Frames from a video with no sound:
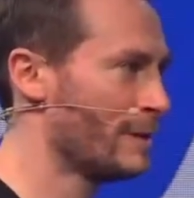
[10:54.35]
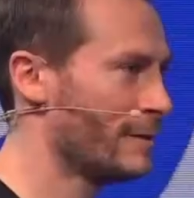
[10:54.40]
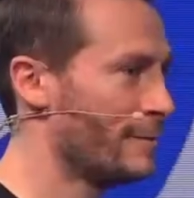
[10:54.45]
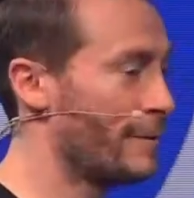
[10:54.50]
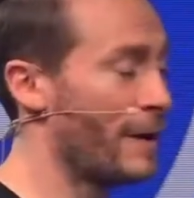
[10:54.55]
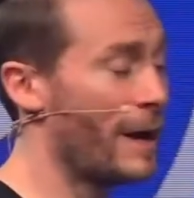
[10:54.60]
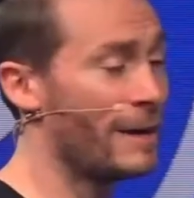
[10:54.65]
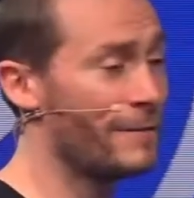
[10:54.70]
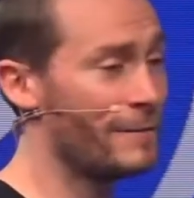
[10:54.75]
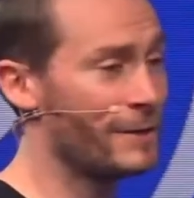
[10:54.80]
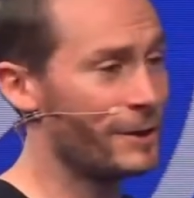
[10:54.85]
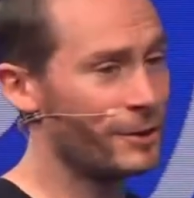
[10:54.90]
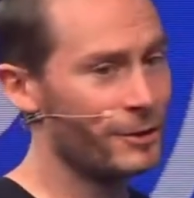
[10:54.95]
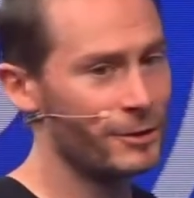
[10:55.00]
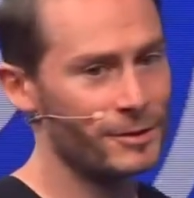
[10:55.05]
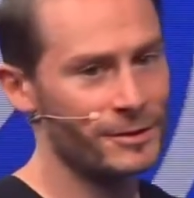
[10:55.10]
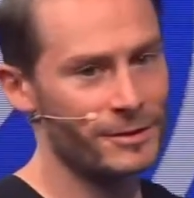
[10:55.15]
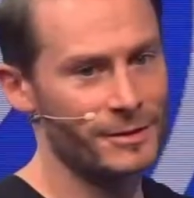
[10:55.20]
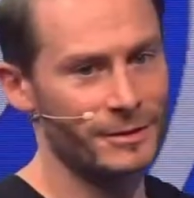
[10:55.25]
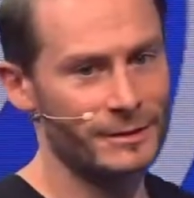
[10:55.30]
5
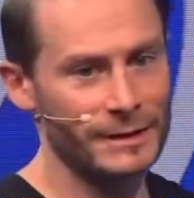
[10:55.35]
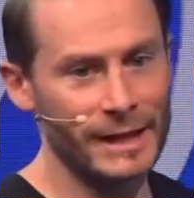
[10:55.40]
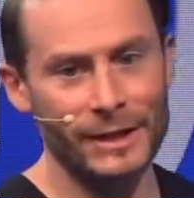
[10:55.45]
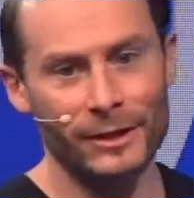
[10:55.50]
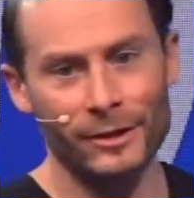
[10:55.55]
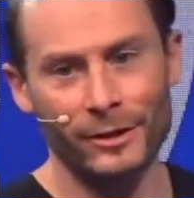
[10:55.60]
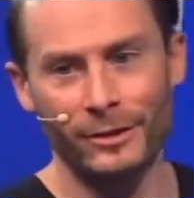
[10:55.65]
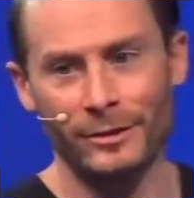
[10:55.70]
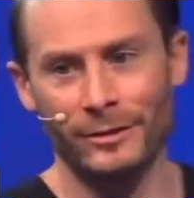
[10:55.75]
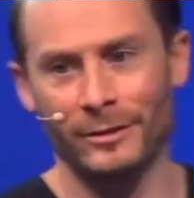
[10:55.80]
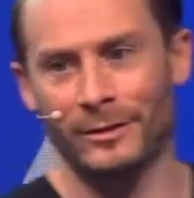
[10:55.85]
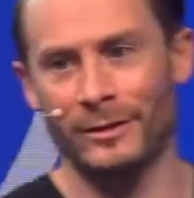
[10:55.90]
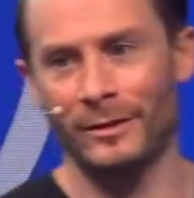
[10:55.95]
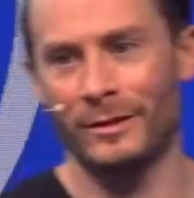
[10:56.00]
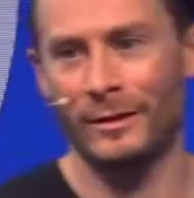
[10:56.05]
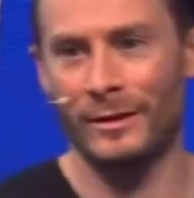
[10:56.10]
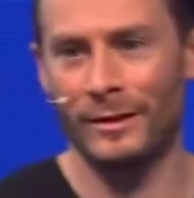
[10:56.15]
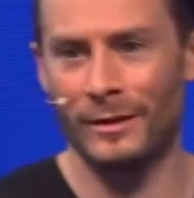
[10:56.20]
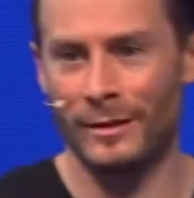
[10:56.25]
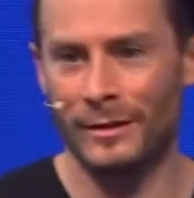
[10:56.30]
years later,
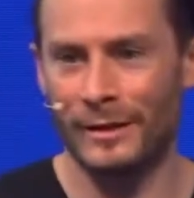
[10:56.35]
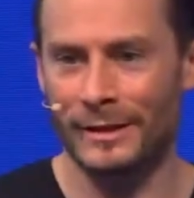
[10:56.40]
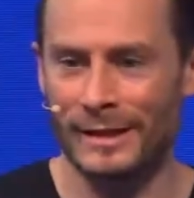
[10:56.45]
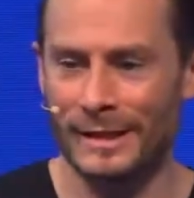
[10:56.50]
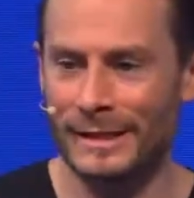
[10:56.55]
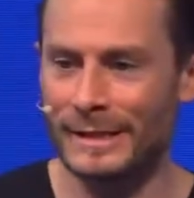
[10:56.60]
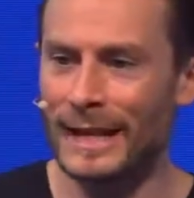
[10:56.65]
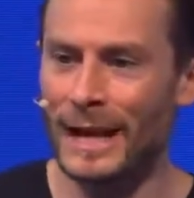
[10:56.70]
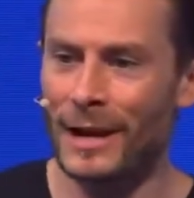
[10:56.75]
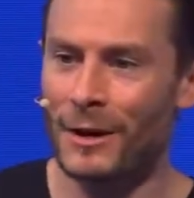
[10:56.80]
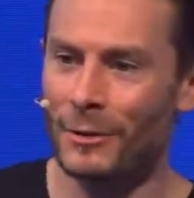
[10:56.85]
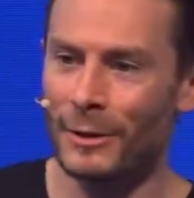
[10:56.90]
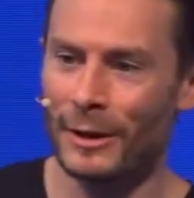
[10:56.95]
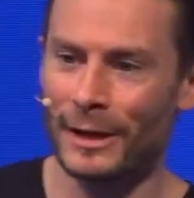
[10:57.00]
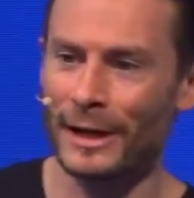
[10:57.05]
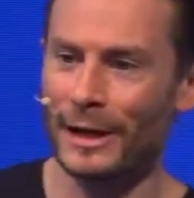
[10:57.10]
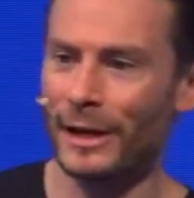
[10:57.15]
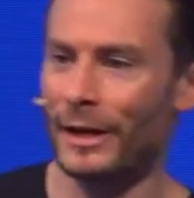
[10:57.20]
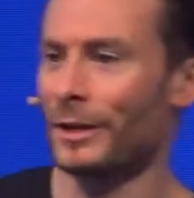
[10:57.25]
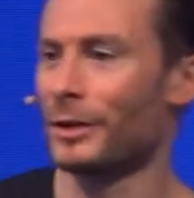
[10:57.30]
this is now
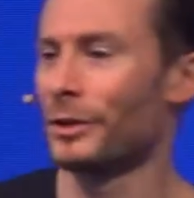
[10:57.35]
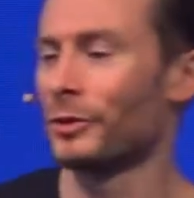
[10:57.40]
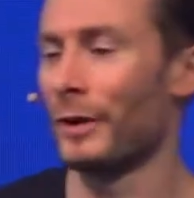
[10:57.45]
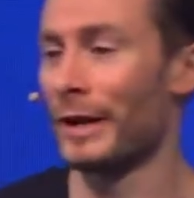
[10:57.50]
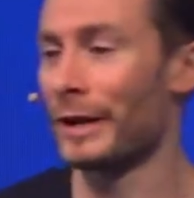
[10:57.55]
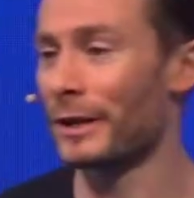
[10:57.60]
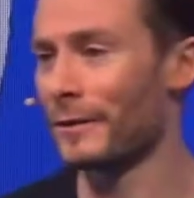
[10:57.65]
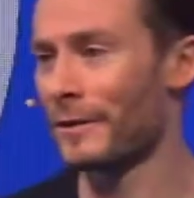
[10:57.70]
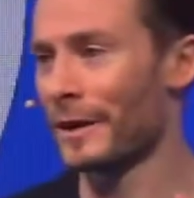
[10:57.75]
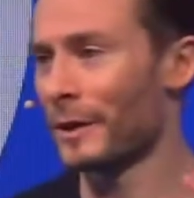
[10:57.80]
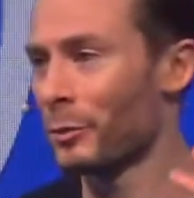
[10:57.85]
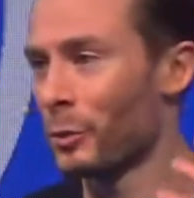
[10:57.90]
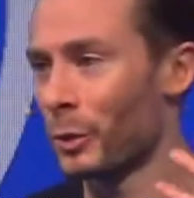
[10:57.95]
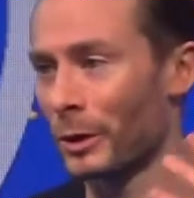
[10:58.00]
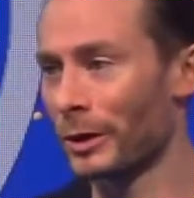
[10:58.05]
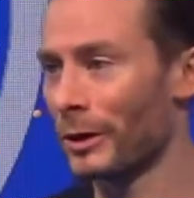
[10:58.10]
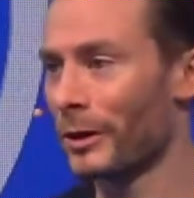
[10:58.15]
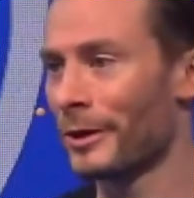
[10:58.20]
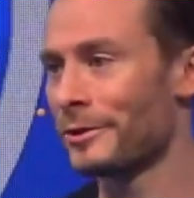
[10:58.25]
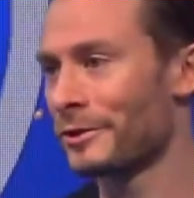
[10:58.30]
a greater than
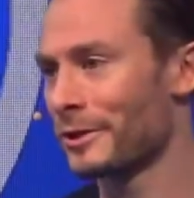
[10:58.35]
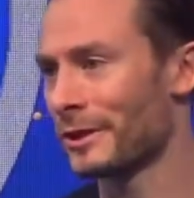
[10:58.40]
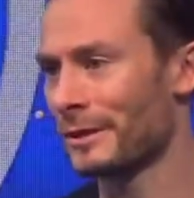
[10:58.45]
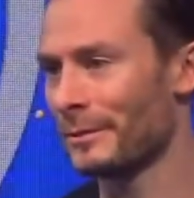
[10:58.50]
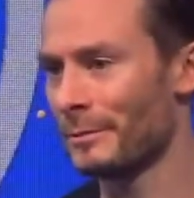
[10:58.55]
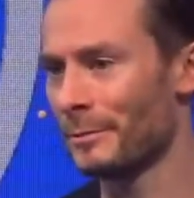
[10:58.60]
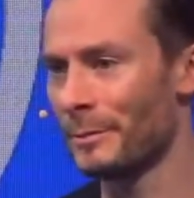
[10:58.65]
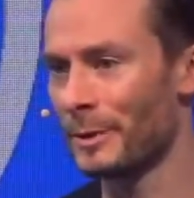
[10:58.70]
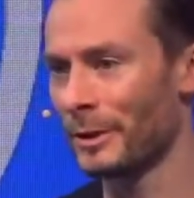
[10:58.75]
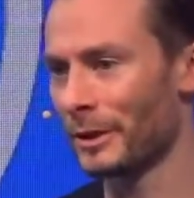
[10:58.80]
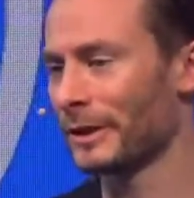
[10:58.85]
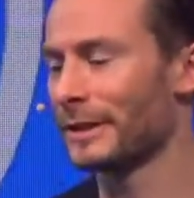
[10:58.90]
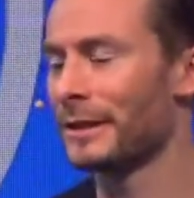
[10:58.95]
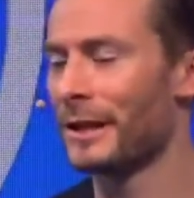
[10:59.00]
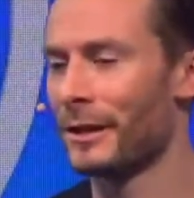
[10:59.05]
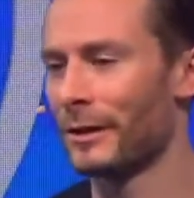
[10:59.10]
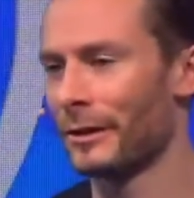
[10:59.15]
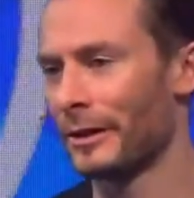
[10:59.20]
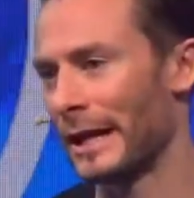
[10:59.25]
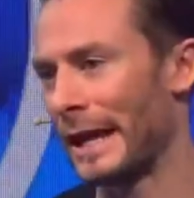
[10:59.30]
$100 million
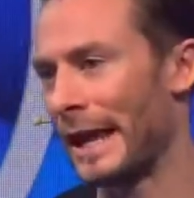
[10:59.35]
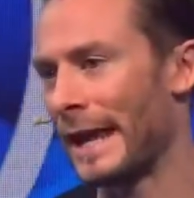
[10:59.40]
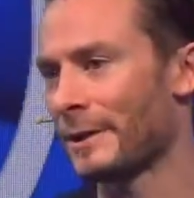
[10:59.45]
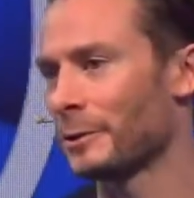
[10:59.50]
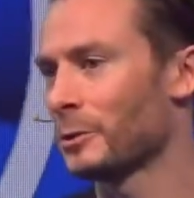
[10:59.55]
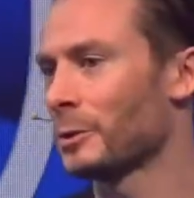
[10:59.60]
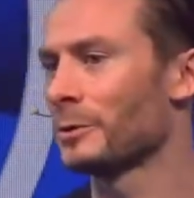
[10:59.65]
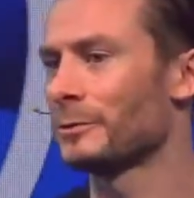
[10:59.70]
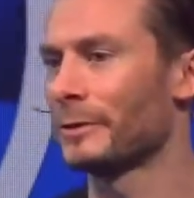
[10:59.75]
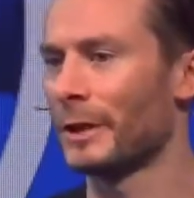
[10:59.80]
annual